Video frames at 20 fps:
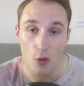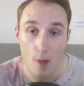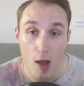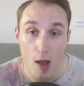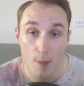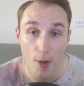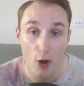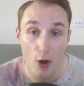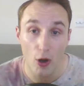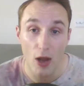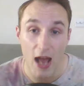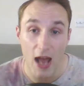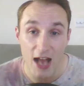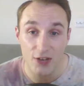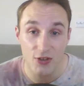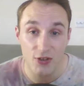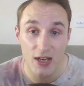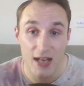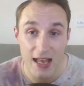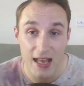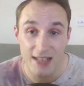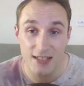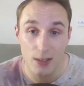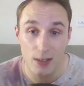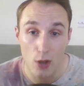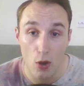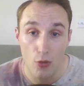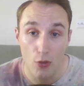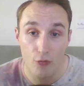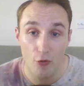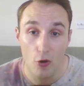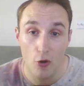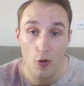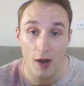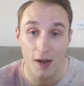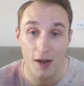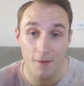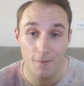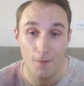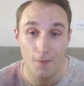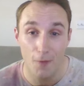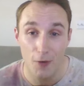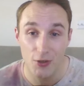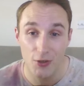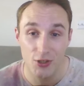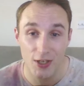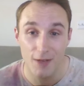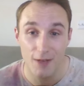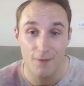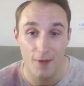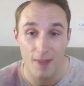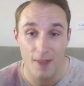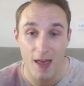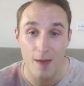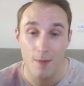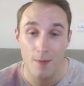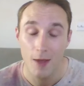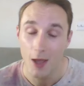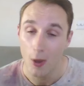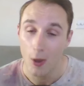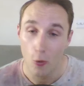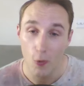My opponent actually lets it go through, and unfortunately for them,